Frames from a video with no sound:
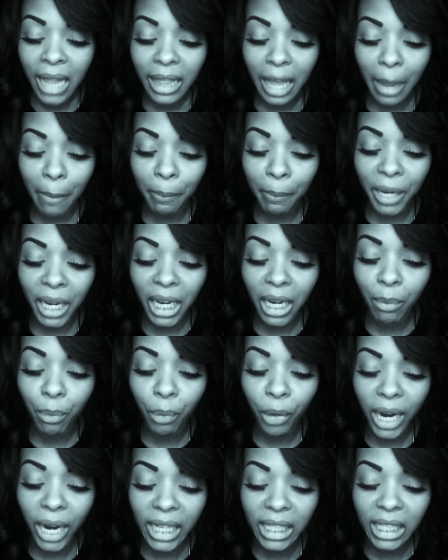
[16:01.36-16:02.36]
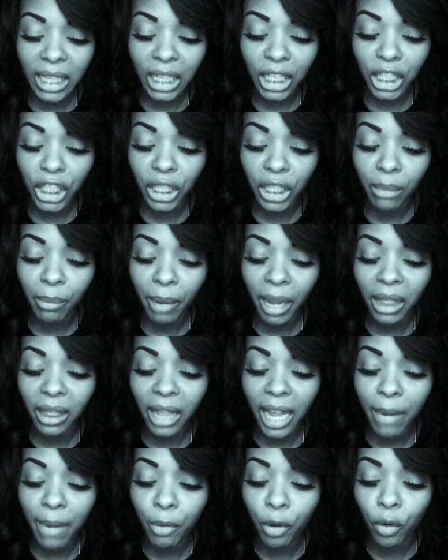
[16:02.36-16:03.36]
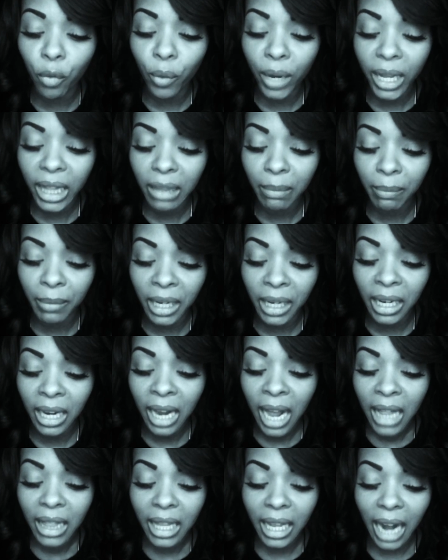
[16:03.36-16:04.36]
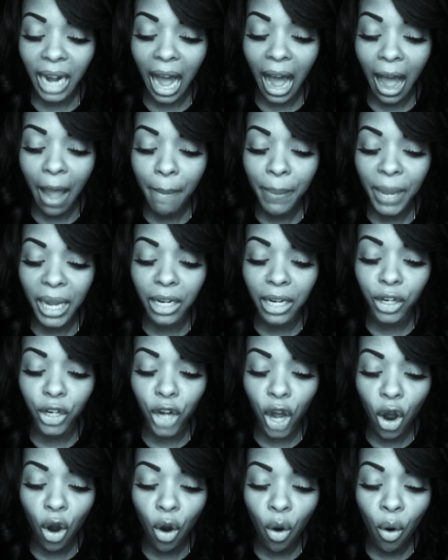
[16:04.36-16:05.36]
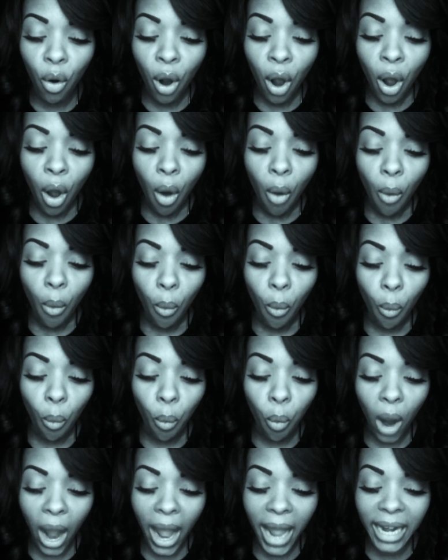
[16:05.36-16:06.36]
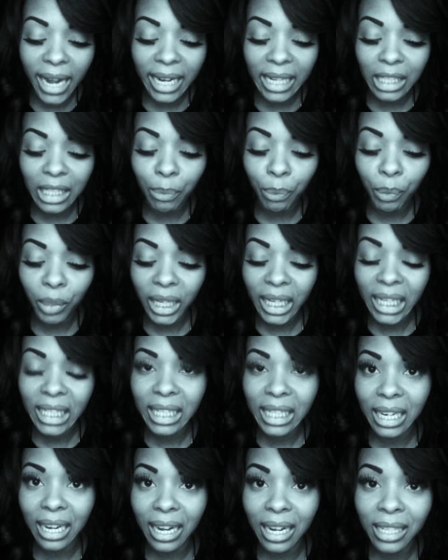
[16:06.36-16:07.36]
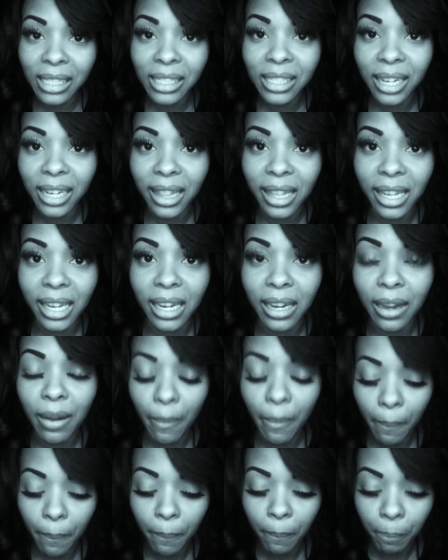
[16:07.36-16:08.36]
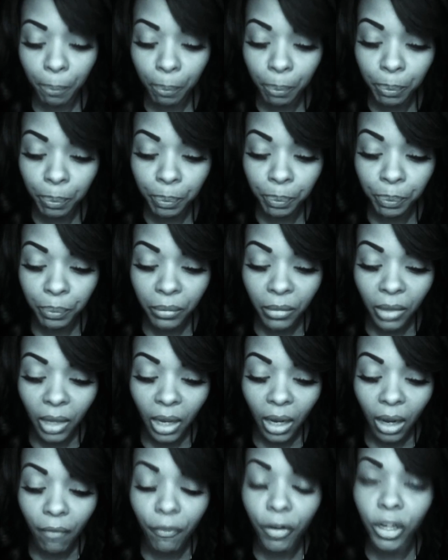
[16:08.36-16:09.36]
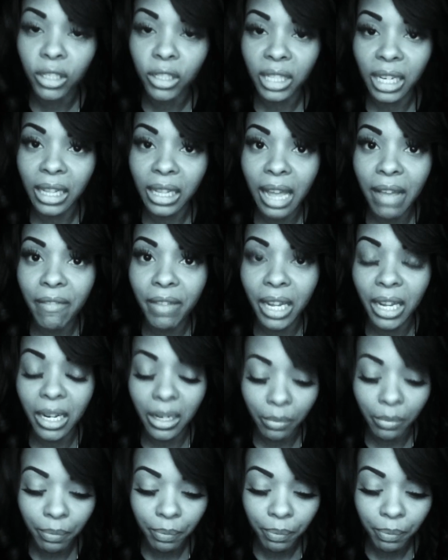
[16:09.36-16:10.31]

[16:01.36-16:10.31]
that being present she may labor with me, that I may know what is pleasing unto thee. Verse 11.